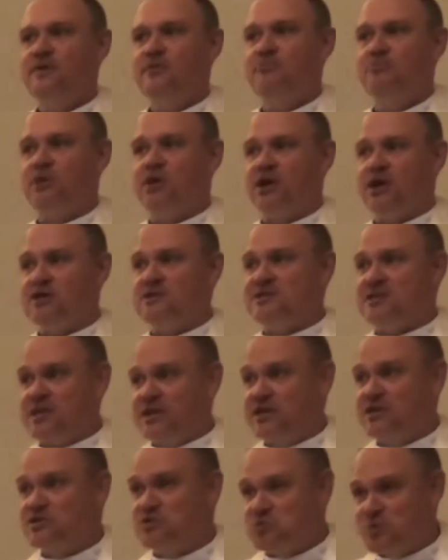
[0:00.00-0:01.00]
Because
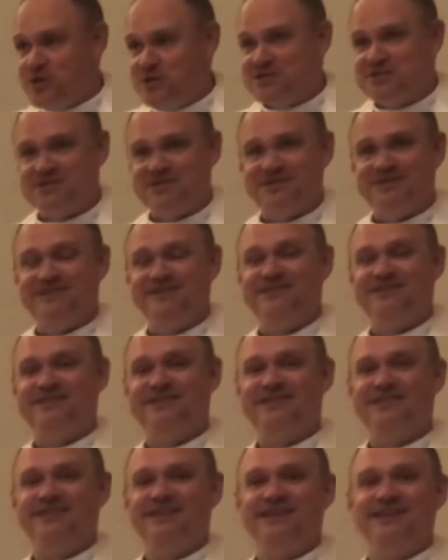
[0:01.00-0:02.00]
He is risen.
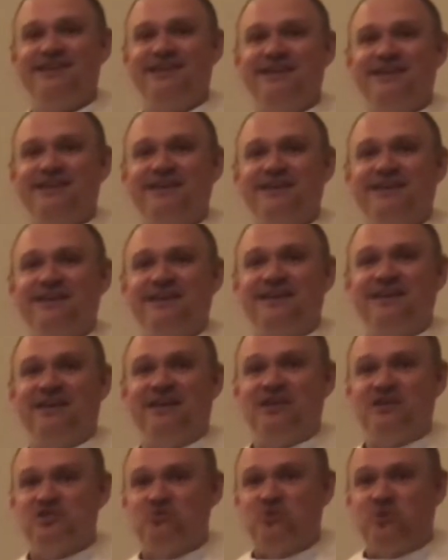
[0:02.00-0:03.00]
He
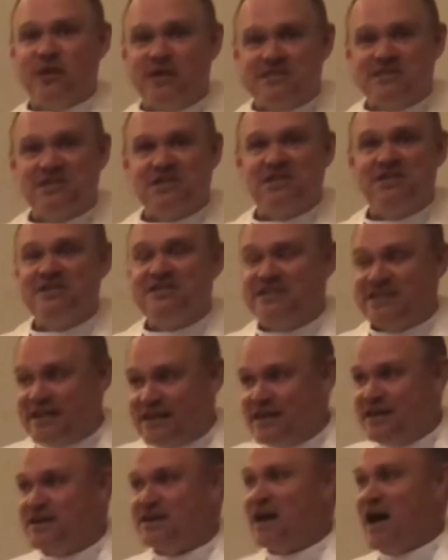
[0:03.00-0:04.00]
is risen
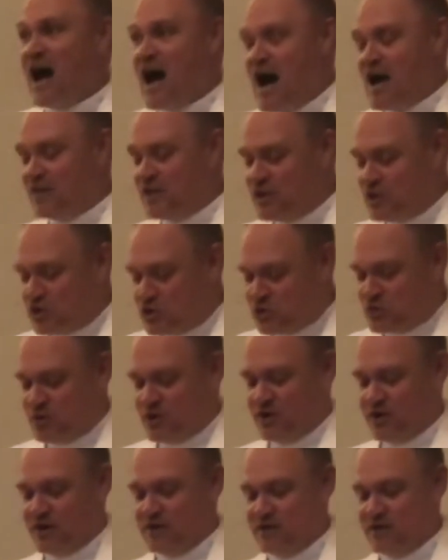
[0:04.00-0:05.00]
indeed. Hallelujah.